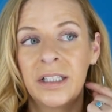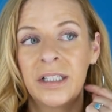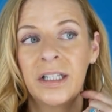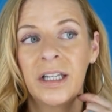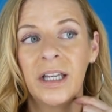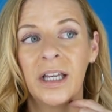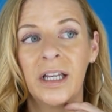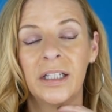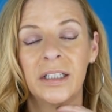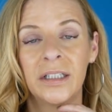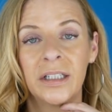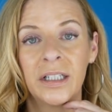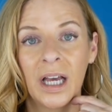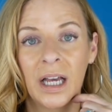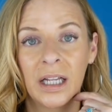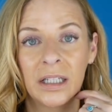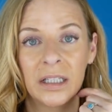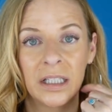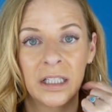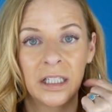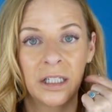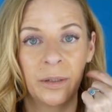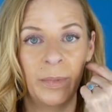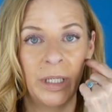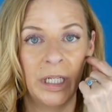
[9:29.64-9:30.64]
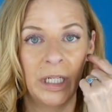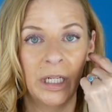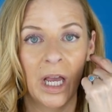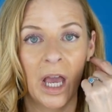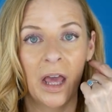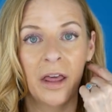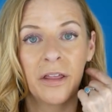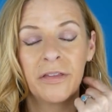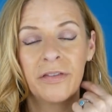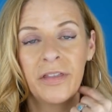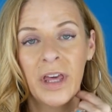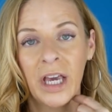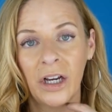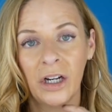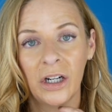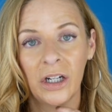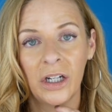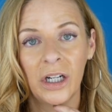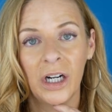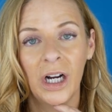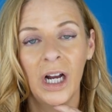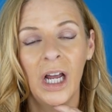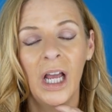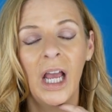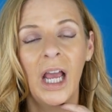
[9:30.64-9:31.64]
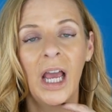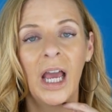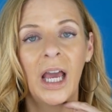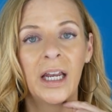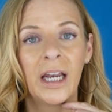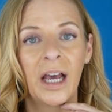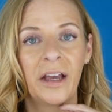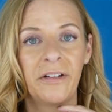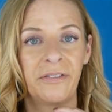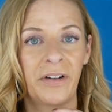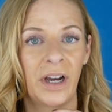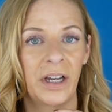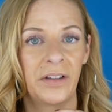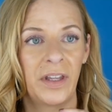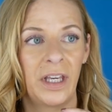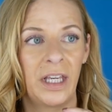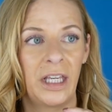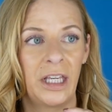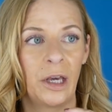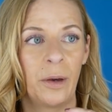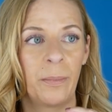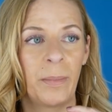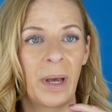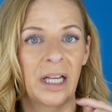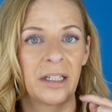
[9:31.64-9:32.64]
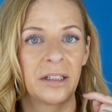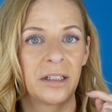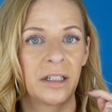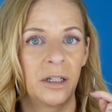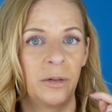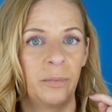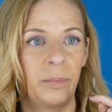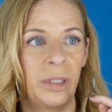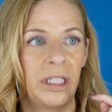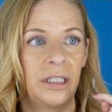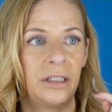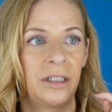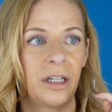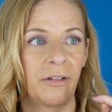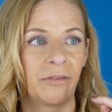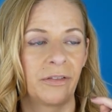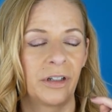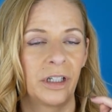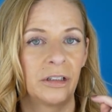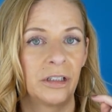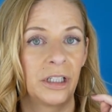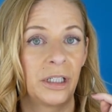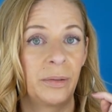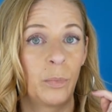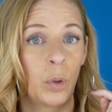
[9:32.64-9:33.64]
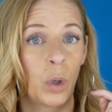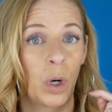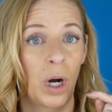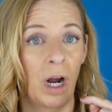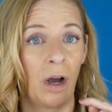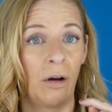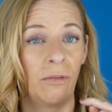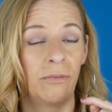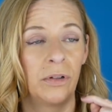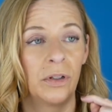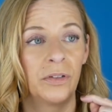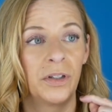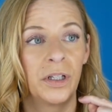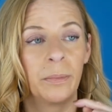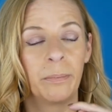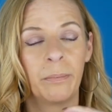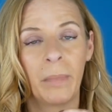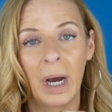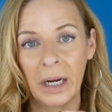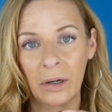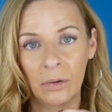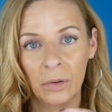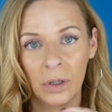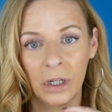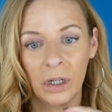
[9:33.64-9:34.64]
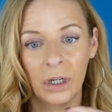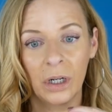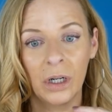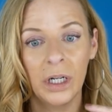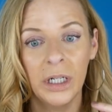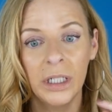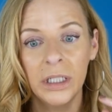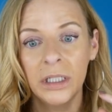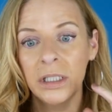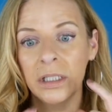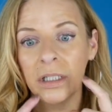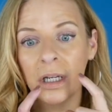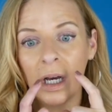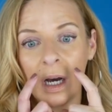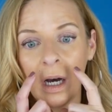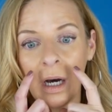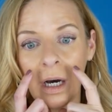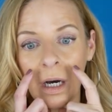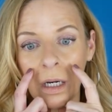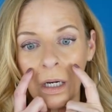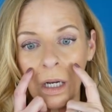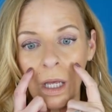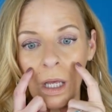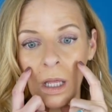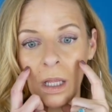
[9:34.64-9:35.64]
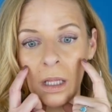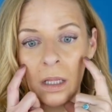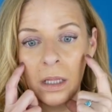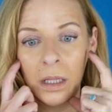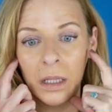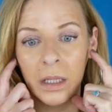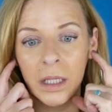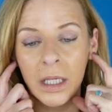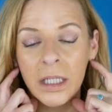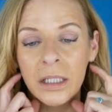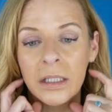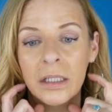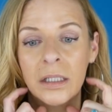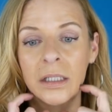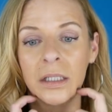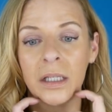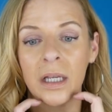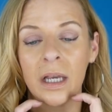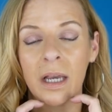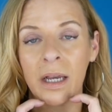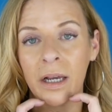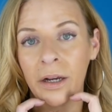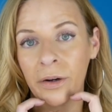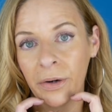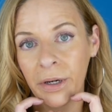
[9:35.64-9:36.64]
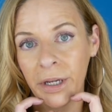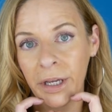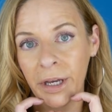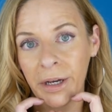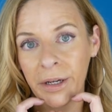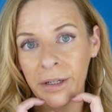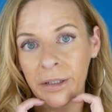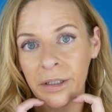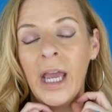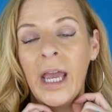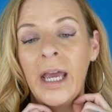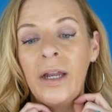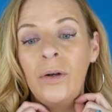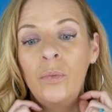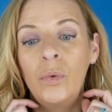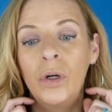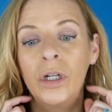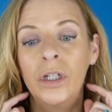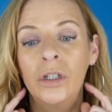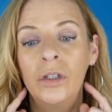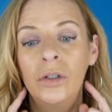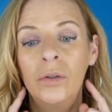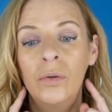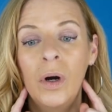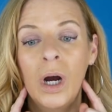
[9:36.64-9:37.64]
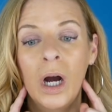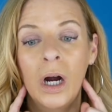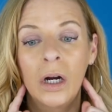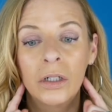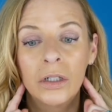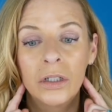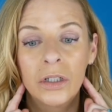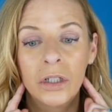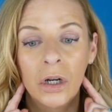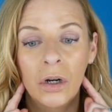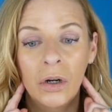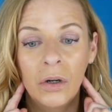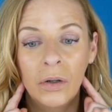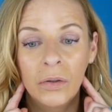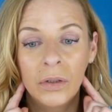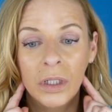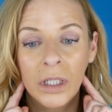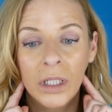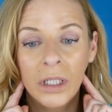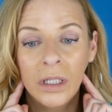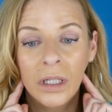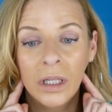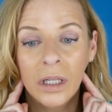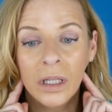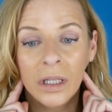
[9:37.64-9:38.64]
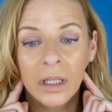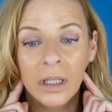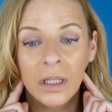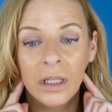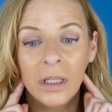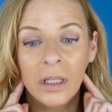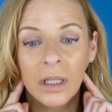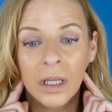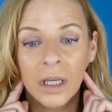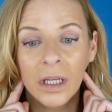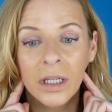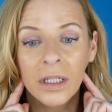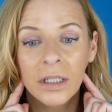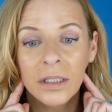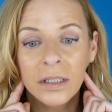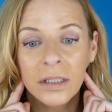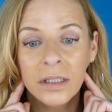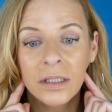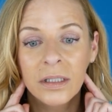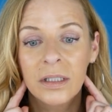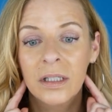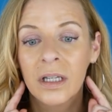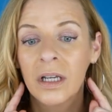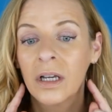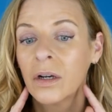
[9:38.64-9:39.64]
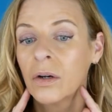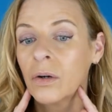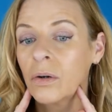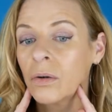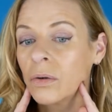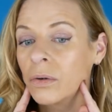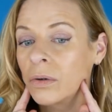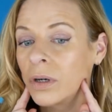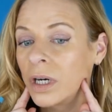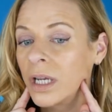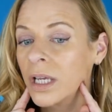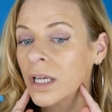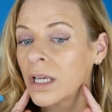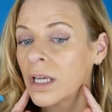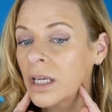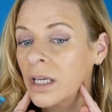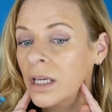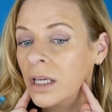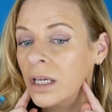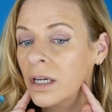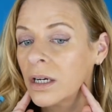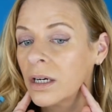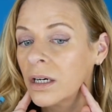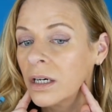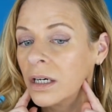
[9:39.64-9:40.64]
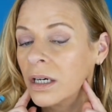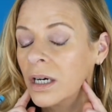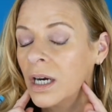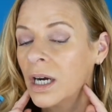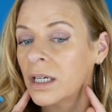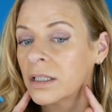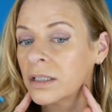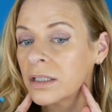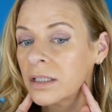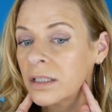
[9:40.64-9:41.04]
skin tends to be thicker, and I find that EMS can be definitely more helpful than microcurrent on this area. And when you are toning this right here on the